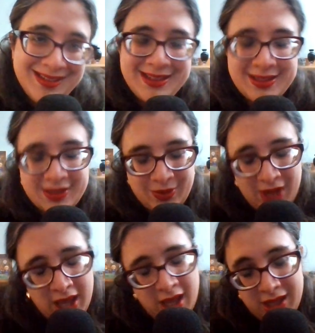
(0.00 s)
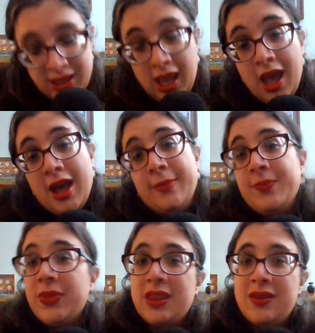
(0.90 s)
So, yeah.
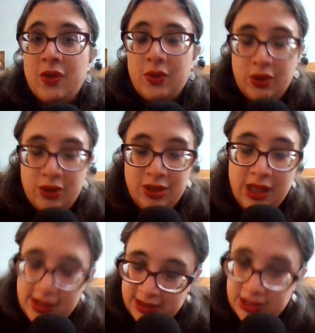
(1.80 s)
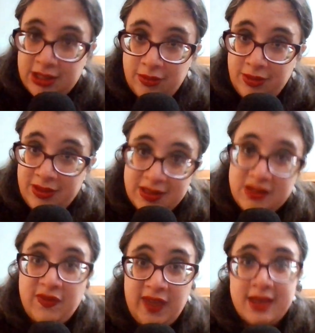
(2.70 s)
So, good luck to you in this
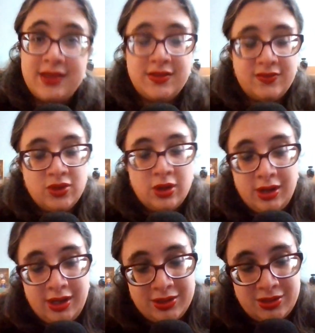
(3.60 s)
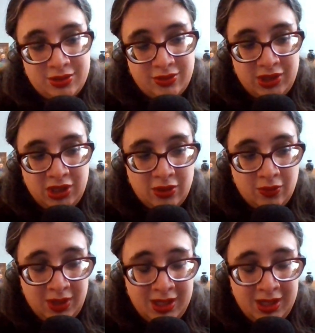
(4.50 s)
phase of trying to, you know,